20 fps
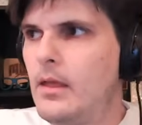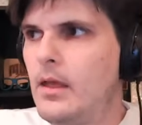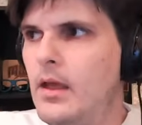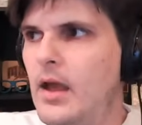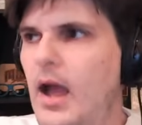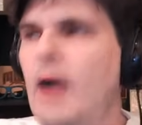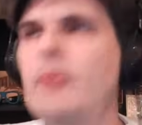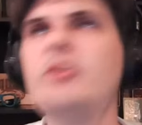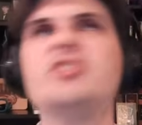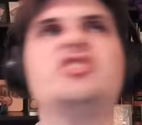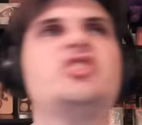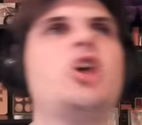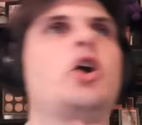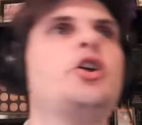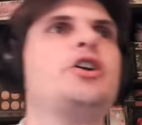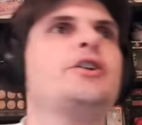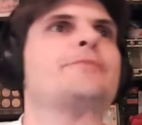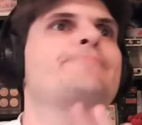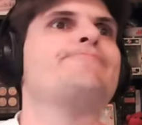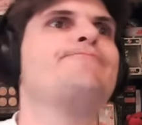I want to start
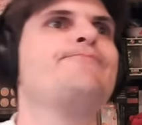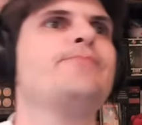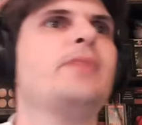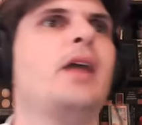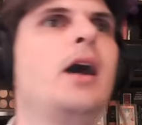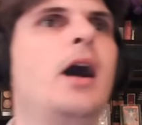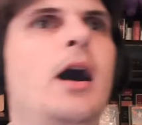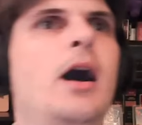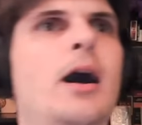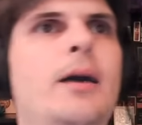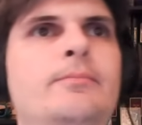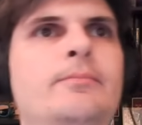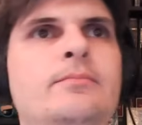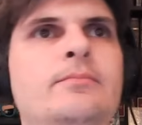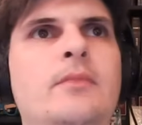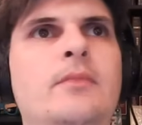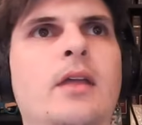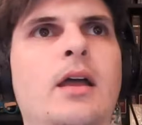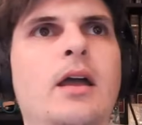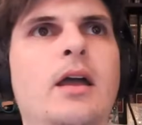here.
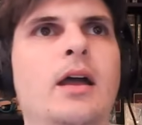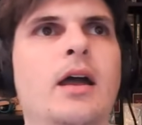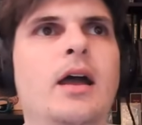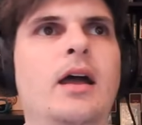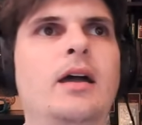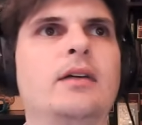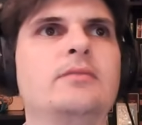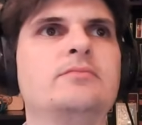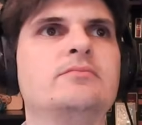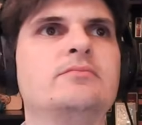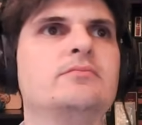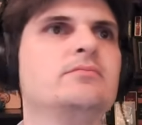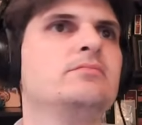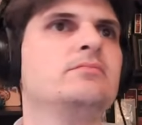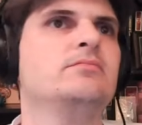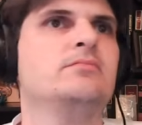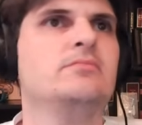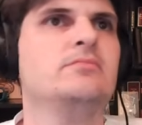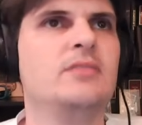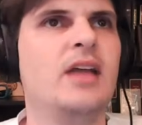Um,
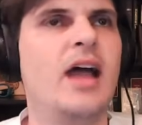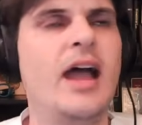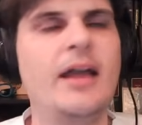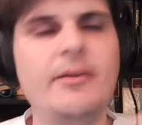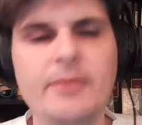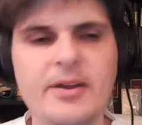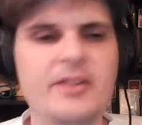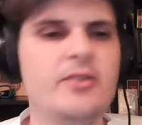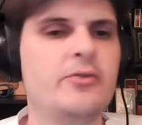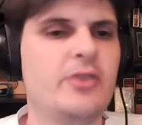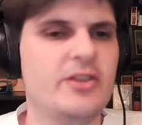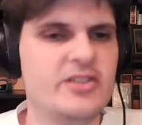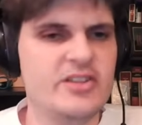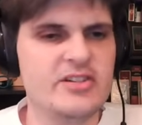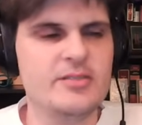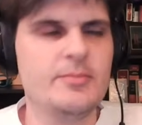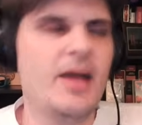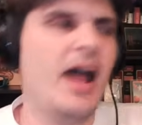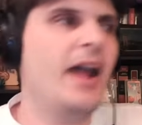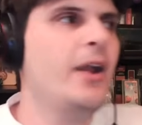I read the
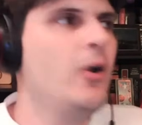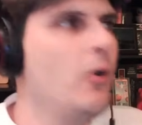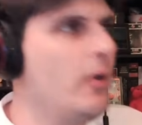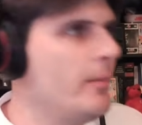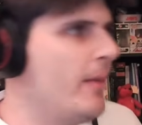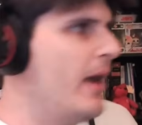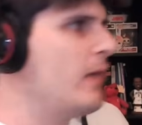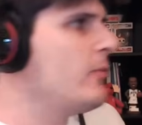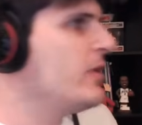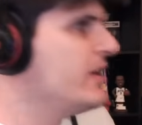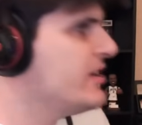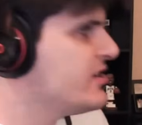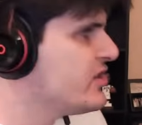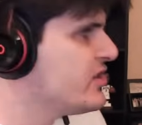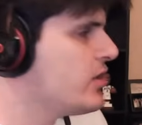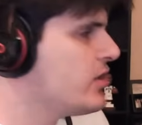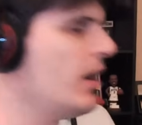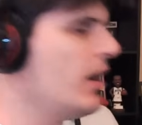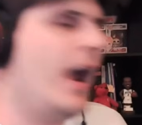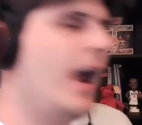criticism. I know what my
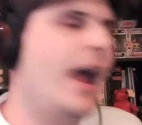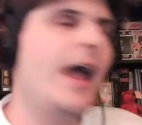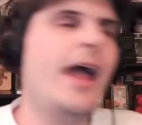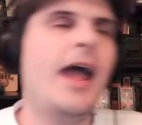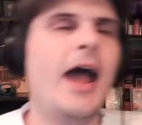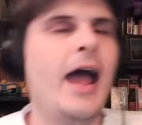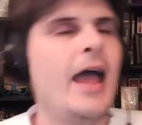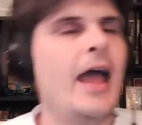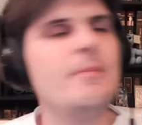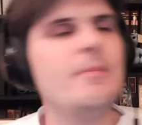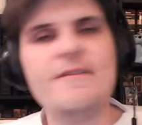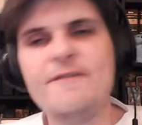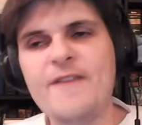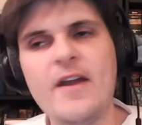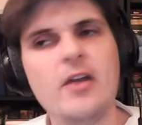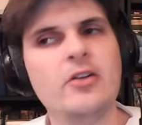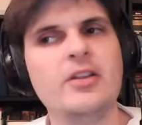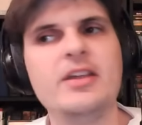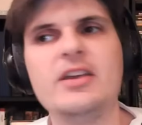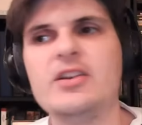weaknesses are. I, am a
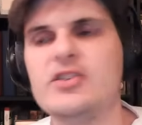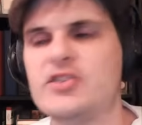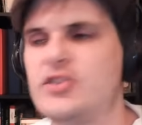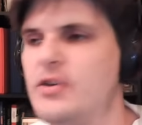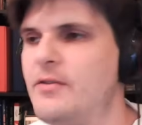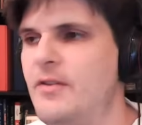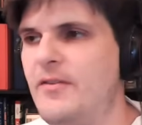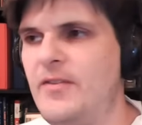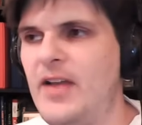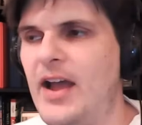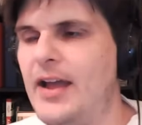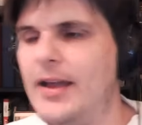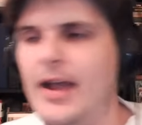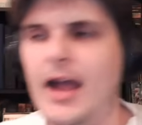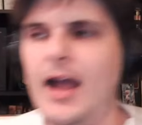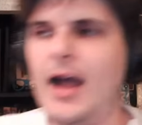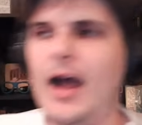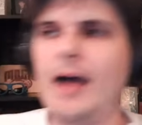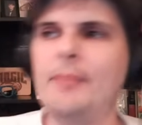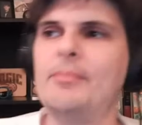fairly conservative guy.
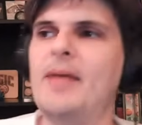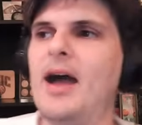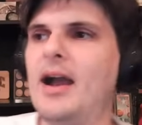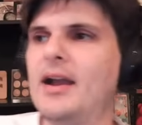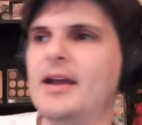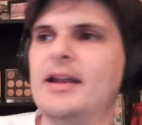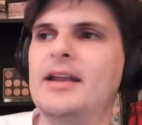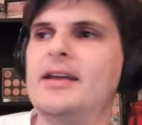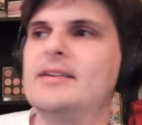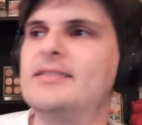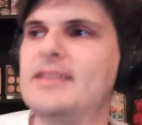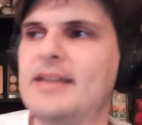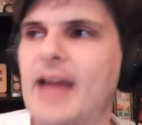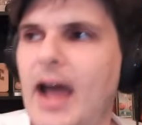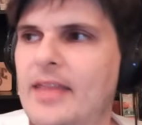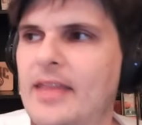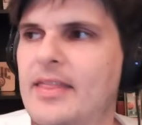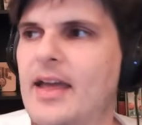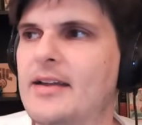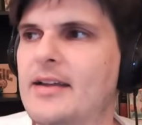I, am not going to
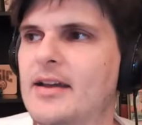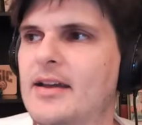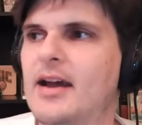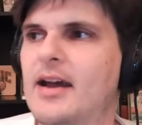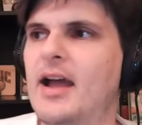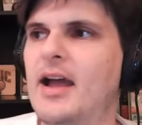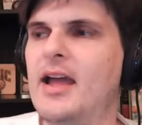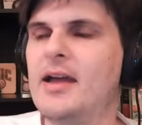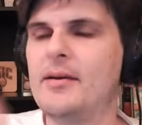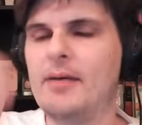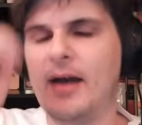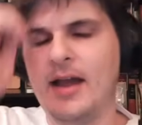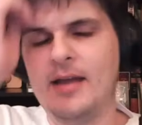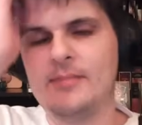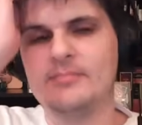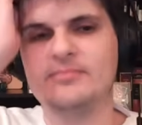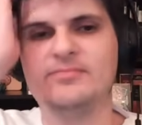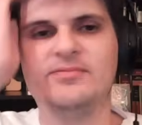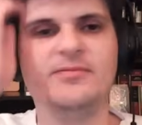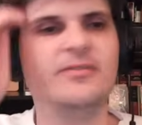deny that. Uh, I am
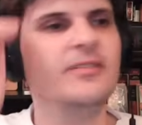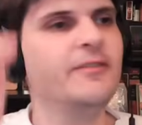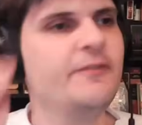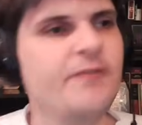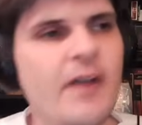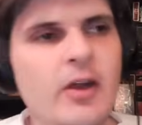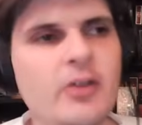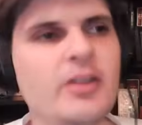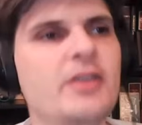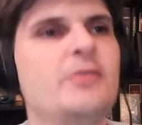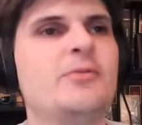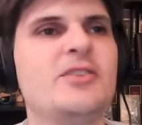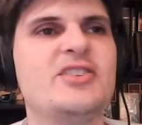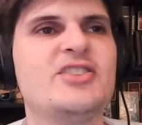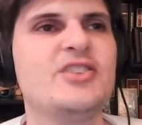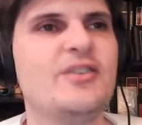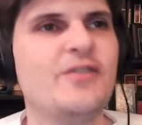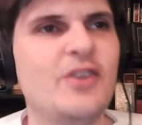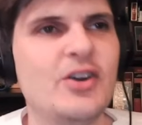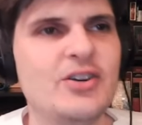I'm fairly
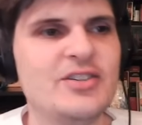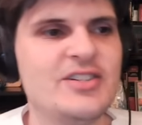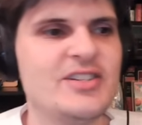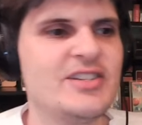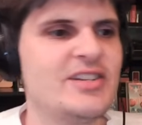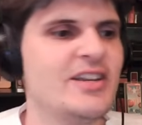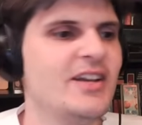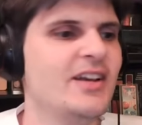risk averse,